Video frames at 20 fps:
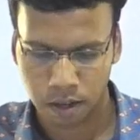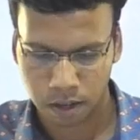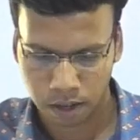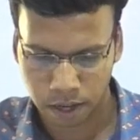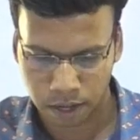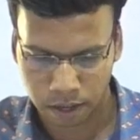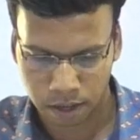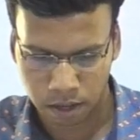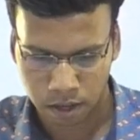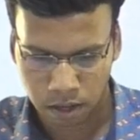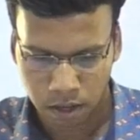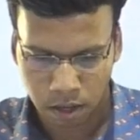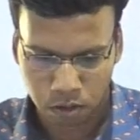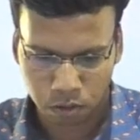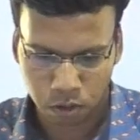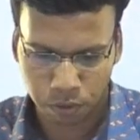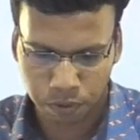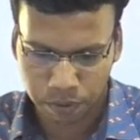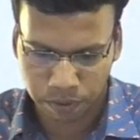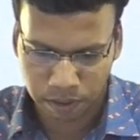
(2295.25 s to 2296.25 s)
right?
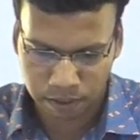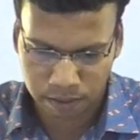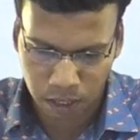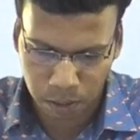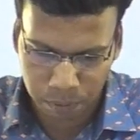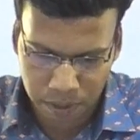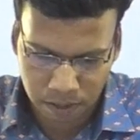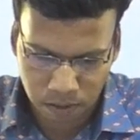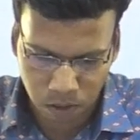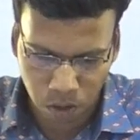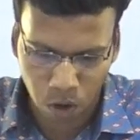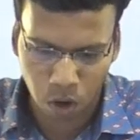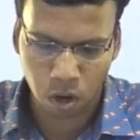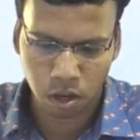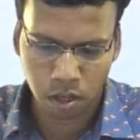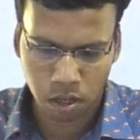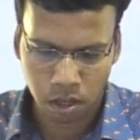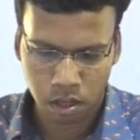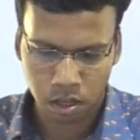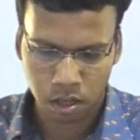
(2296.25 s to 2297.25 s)
So if the first statement is
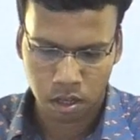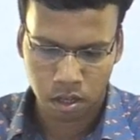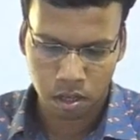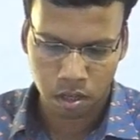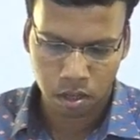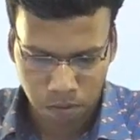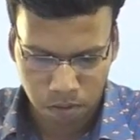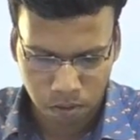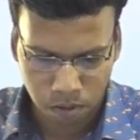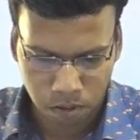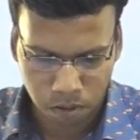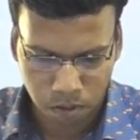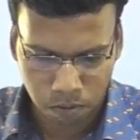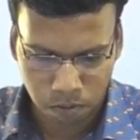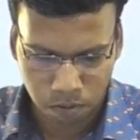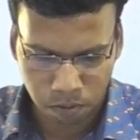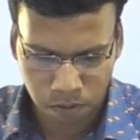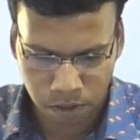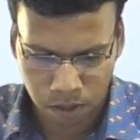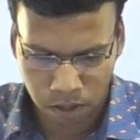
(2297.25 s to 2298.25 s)
wrong,
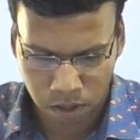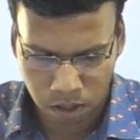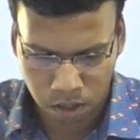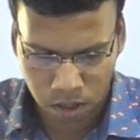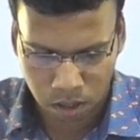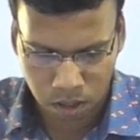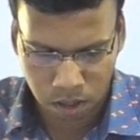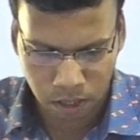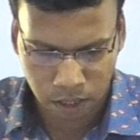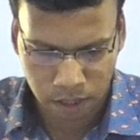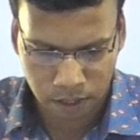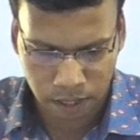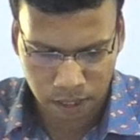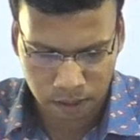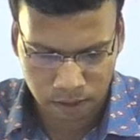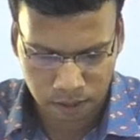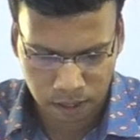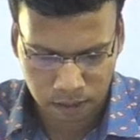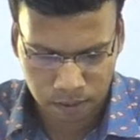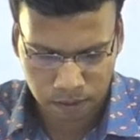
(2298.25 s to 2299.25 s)
we'll get the
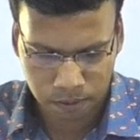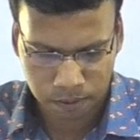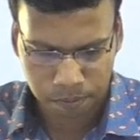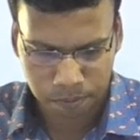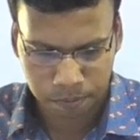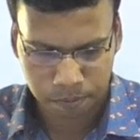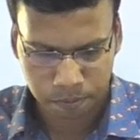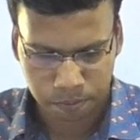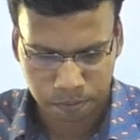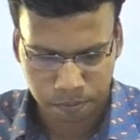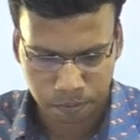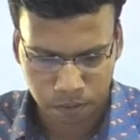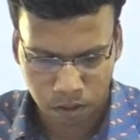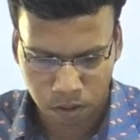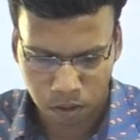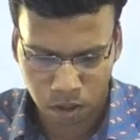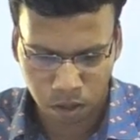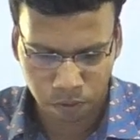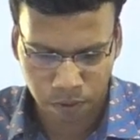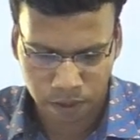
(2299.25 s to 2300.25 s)
answer as
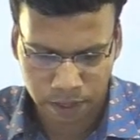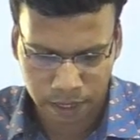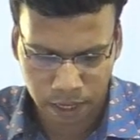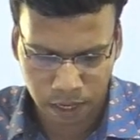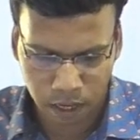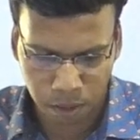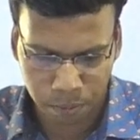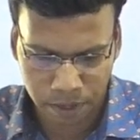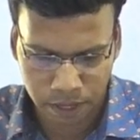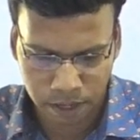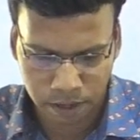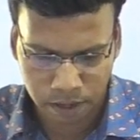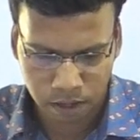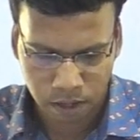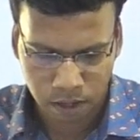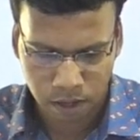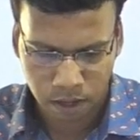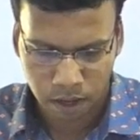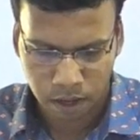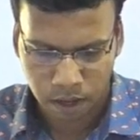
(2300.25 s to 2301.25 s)
we can eliminate
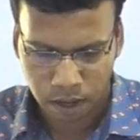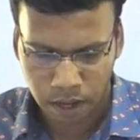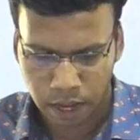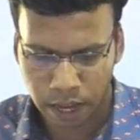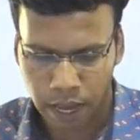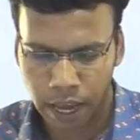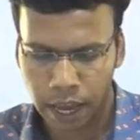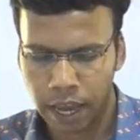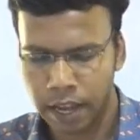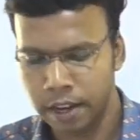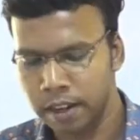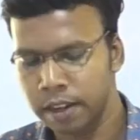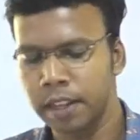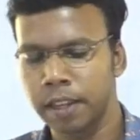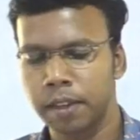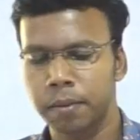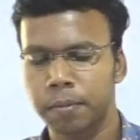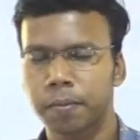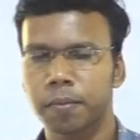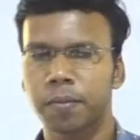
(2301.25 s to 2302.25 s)
A and
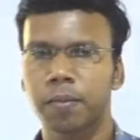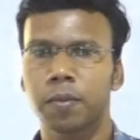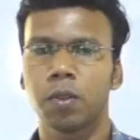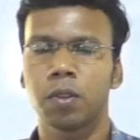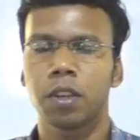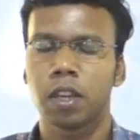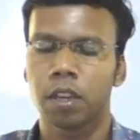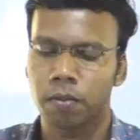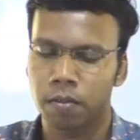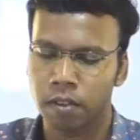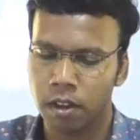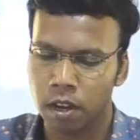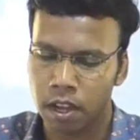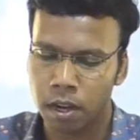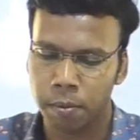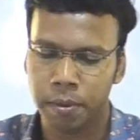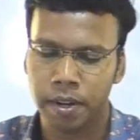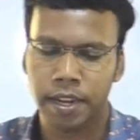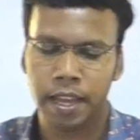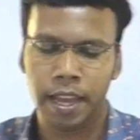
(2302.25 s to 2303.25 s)
D. Okay, we'll
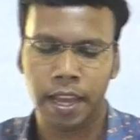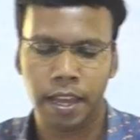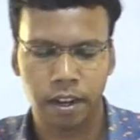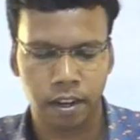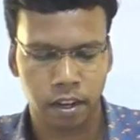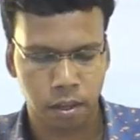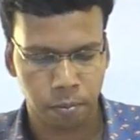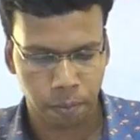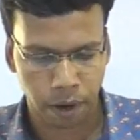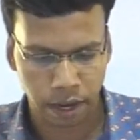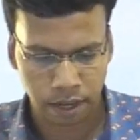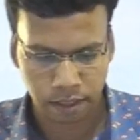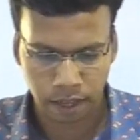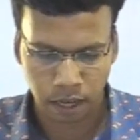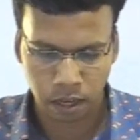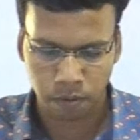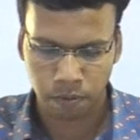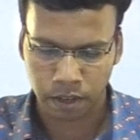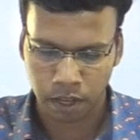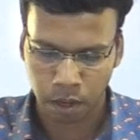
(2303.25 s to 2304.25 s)
eliminate A and D. By
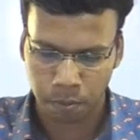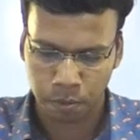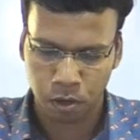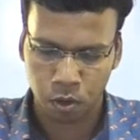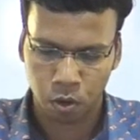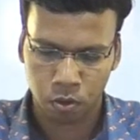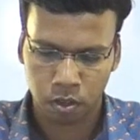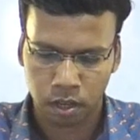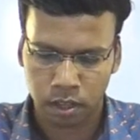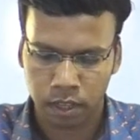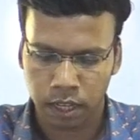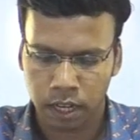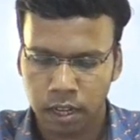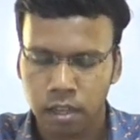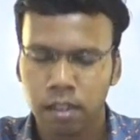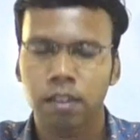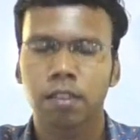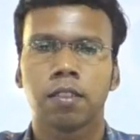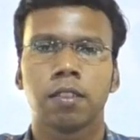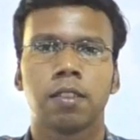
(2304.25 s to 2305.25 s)
that, we come to know that
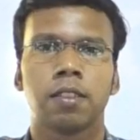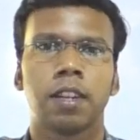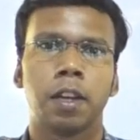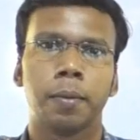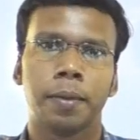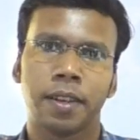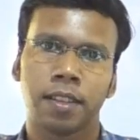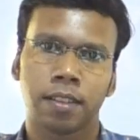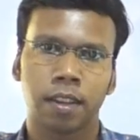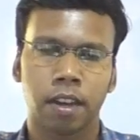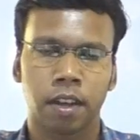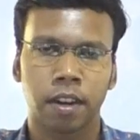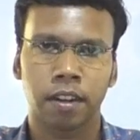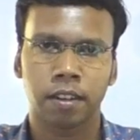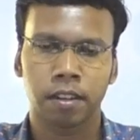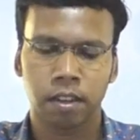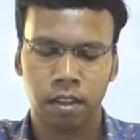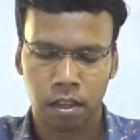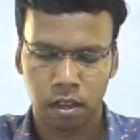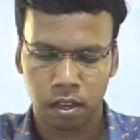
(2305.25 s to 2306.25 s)
third statement is
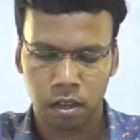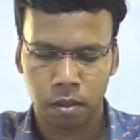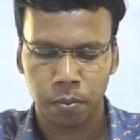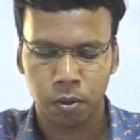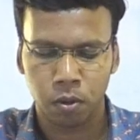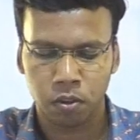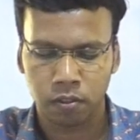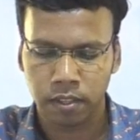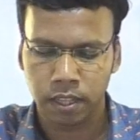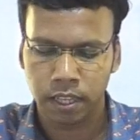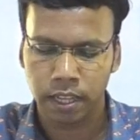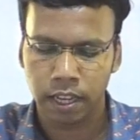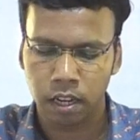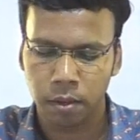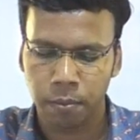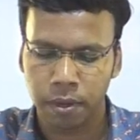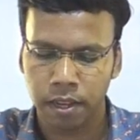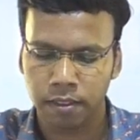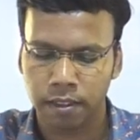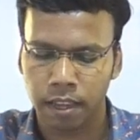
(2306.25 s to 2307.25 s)
correct because C
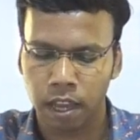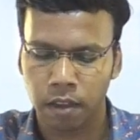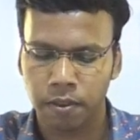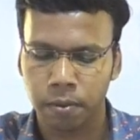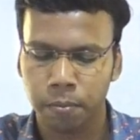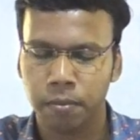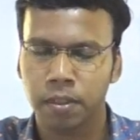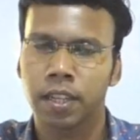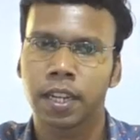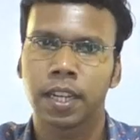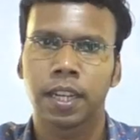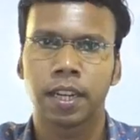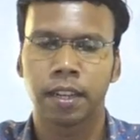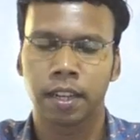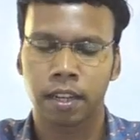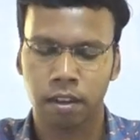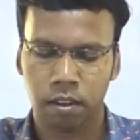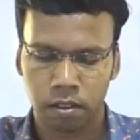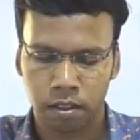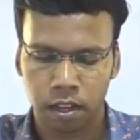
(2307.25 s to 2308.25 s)
and B is having 3 in
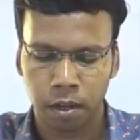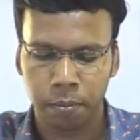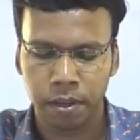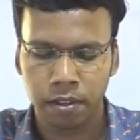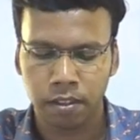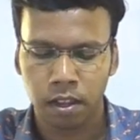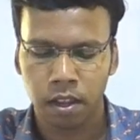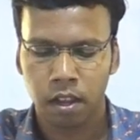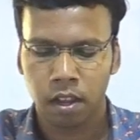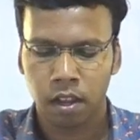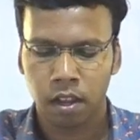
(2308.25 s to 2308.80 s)
there. That means